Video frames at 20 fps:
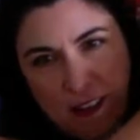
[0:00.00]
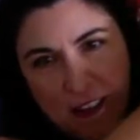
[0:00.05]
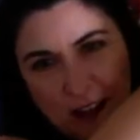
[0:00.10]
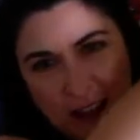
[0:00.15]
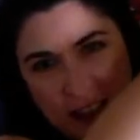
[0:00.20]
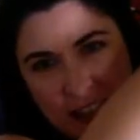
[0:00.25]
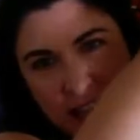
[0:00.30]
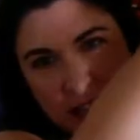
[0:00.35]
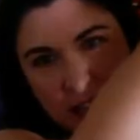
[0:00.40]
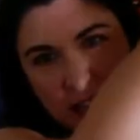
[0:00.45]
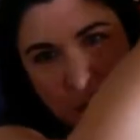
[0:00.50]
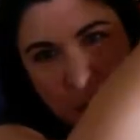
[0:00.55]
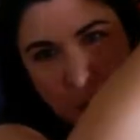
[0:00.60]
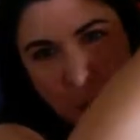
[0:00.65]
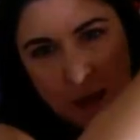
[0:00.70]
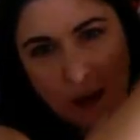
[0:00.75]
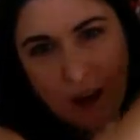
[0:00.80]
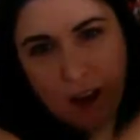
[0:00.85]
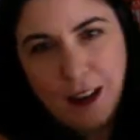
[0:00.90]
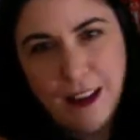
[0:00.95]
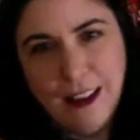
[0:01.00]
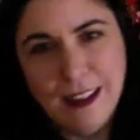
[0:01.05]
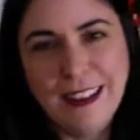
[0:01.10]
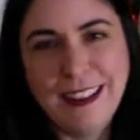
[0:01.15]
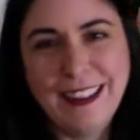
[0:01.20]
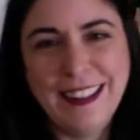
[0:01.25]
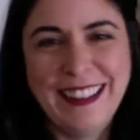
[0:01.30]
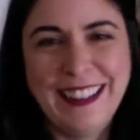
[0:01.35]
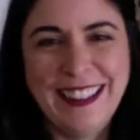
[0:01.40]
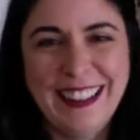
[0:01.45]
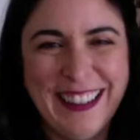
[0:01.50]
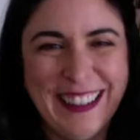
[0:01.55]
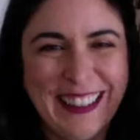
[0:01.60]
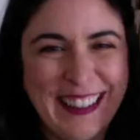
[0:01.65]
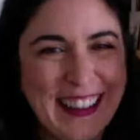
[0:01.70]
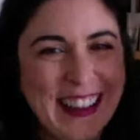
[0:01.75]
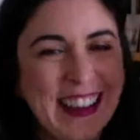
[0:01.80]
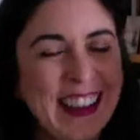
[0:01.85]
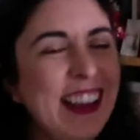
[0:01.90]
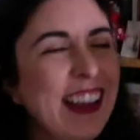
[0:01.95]
tease was on.
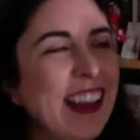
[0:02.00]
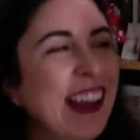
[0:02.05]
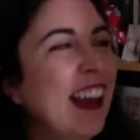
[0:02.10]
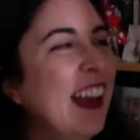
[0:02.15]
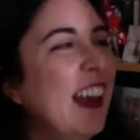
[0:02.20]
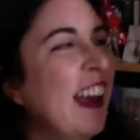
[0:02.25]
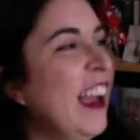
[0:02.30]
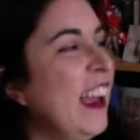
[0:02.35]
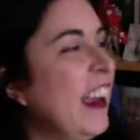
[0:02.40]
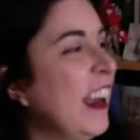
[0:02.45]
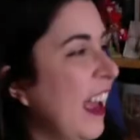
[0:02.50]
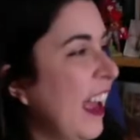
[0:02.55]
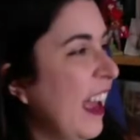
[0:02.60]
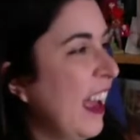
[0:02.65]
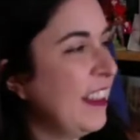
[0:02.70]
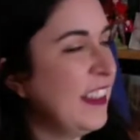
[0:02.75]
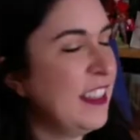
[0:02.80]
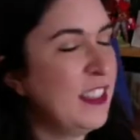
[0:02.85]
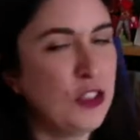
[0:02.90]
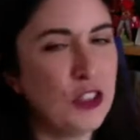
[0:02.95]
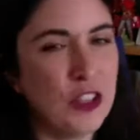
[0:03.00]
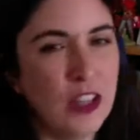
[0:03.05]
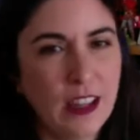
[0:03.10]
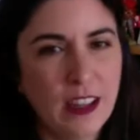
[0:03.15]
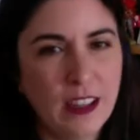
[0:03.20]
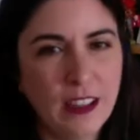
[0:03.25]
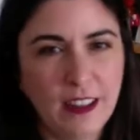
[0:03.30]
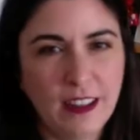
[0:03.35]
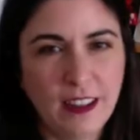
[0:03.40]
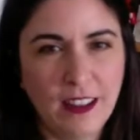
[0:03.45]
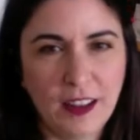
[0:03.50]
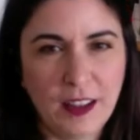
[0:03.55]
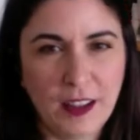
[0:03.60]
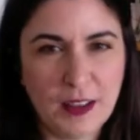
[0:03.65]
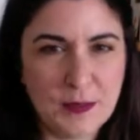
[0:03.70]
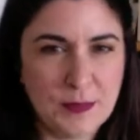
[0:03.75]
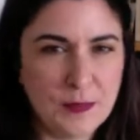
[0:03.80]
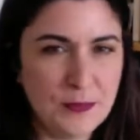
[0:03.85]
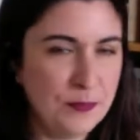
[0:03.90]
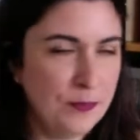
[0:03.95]
And I had these giant
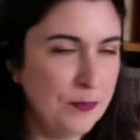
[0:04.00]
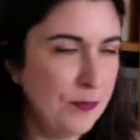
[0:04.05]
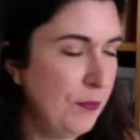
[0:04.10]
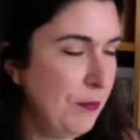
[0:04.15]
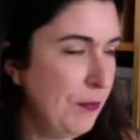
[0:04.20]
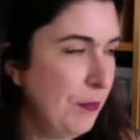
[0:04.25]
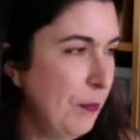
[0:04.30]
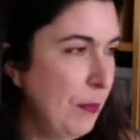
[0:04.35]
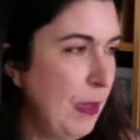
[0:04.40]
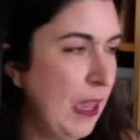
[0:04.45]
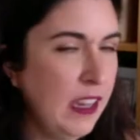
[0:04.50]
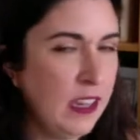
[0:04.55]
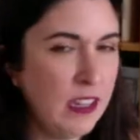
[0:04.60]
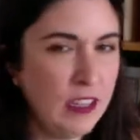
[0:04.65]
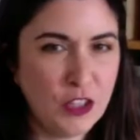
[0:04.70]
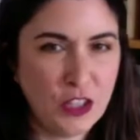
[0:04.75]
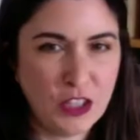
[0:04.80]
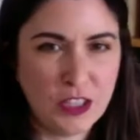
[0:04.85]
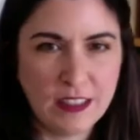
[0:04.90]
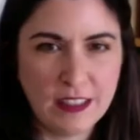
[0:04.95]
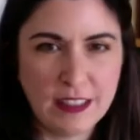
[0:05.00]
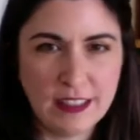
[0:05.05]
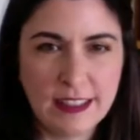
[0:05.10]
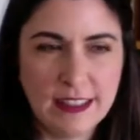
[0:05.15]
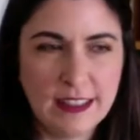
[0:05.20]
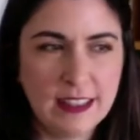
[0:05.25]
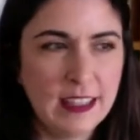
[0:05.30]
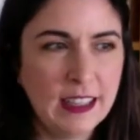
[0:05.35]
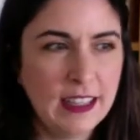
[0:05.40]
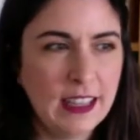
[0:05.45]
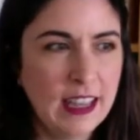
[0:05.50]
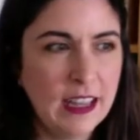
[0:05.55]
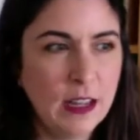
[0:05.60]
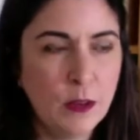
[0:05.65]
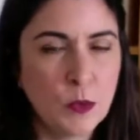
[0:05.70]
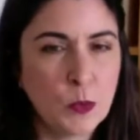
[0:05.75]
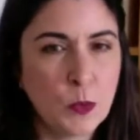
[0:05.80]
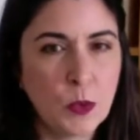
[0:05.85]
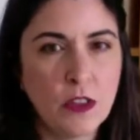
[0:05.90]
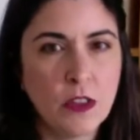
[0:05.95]
pages. And it
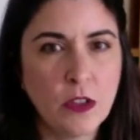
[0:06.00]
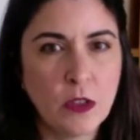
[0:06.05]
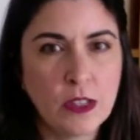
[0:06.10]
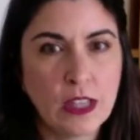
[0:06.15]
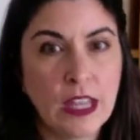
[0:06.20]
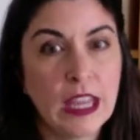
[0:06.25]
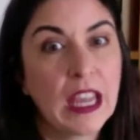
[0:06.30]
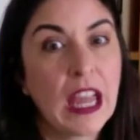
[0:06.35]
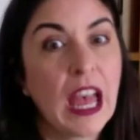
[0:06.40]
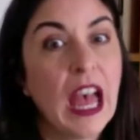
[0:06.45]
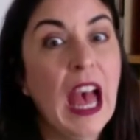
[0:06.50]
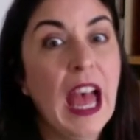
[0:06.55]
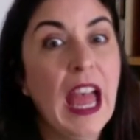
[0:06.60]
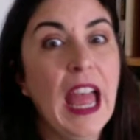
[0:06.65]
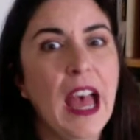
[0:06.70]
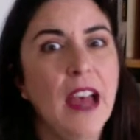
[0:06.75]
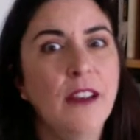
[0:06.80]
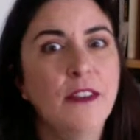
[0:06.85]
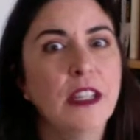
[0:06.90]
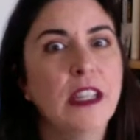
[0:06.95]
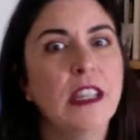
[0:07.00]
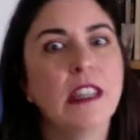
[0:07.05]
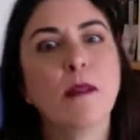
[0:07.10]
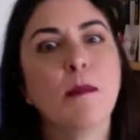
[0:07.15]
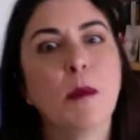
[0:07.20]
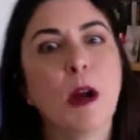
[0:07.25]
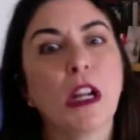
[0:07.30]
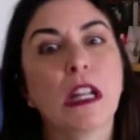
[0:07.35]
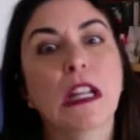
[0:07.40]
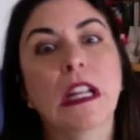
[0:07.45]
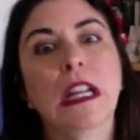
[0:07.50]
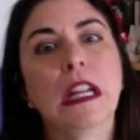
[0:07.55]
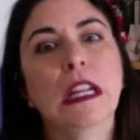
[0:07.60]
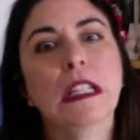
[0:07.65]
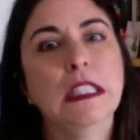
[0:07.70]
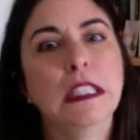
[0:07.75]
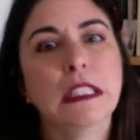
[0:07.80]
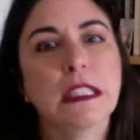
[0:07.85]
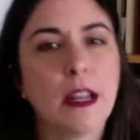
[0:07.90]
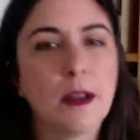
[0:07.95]
was one of those, like, I have to get the marketing
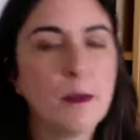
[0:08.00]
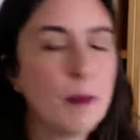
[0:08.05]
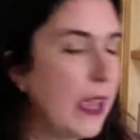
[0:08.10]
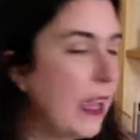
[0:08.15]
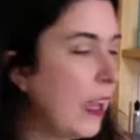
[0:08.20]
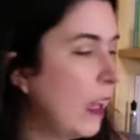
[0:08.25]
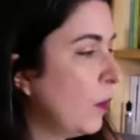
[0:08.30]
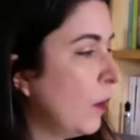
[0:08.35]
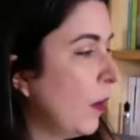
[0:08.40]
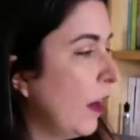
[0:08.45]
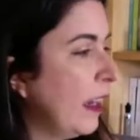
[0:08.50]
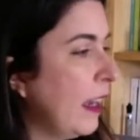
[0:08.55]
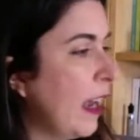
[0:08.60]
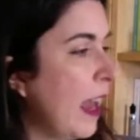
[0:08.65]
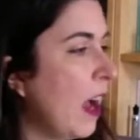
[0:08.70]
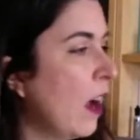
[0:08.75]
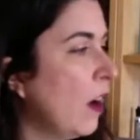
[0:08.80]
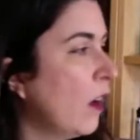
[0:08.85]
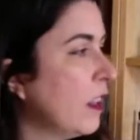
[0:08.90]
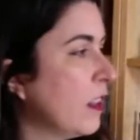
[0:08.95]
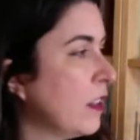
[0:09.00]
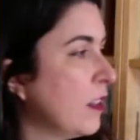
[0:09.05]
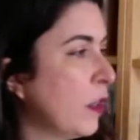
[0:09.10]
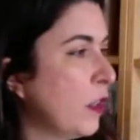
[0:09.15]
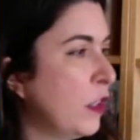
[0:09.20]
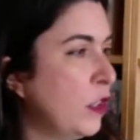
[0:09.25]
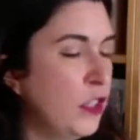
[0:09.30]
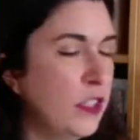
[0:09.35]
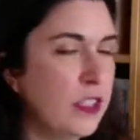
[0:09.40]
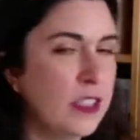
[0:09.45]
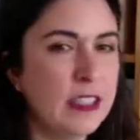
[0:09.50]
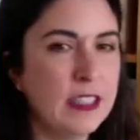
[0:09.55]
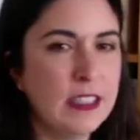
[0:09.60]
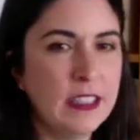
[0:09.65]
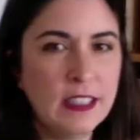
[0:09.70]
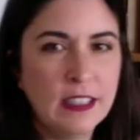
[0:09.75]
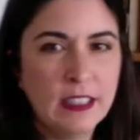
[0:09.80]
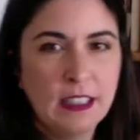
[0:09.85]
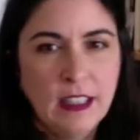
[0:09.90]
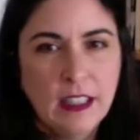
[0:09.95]
ideas out of my head right now. And so I
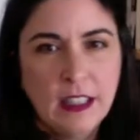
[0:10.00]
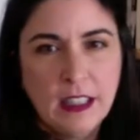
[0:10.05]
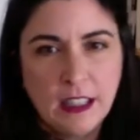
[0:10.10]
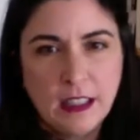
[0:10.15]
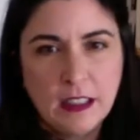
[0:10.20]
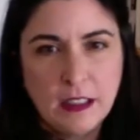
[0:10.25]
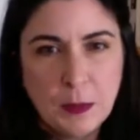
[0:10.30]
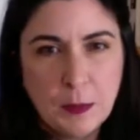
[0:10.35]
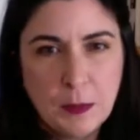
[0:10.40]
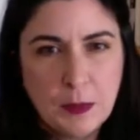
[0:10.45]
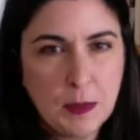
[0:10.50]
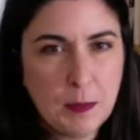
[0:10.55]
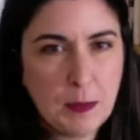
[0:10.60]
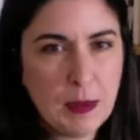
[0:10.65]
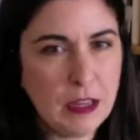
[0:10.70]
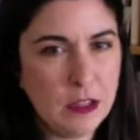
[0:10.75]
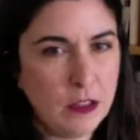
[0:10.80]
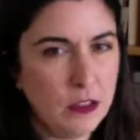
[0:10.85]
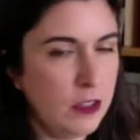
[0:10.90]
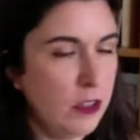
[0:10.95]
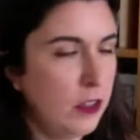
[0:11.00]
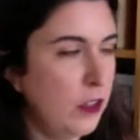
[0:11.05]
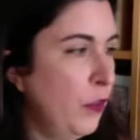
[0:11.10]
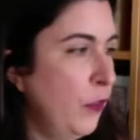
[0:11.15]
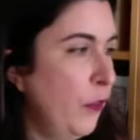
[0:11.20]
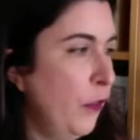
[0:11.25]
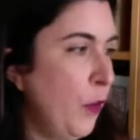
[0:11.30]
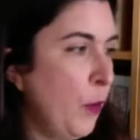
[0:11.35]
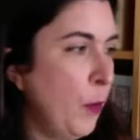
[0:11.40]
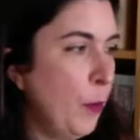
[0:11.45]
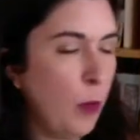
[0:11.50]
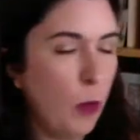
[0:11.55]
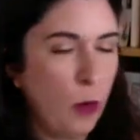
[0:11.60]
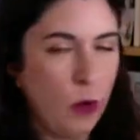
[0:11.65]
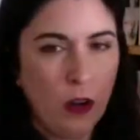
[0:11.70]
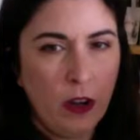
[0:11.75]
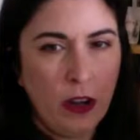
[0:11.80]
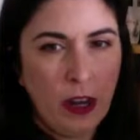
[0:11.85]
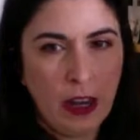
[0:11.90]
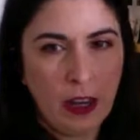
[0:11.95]
just clipped the pages onto the foam
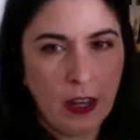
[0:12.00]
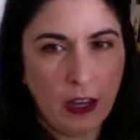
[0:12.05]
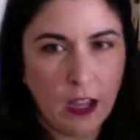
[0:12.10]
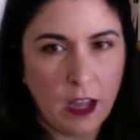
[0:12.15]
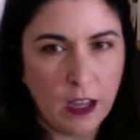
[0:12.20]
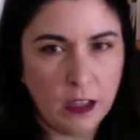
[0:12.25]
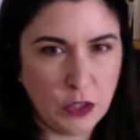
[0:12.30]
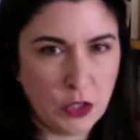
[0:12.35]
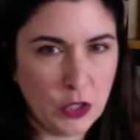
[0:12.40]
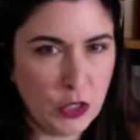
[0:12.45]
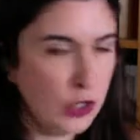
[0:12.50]
board and got